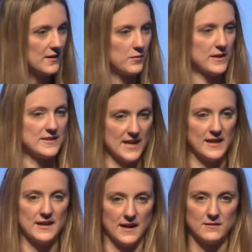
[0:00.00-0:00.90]
We can take
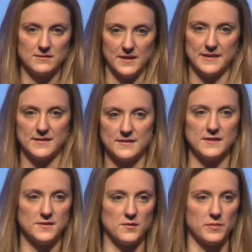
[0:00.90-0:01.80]
it out and license
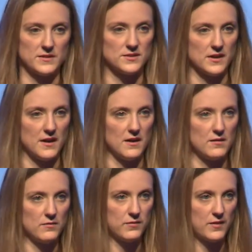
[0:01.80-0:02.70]
it to a bunch
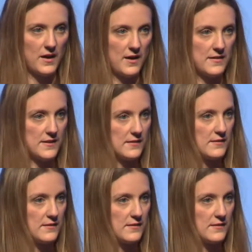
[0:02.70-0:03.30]
of uh, these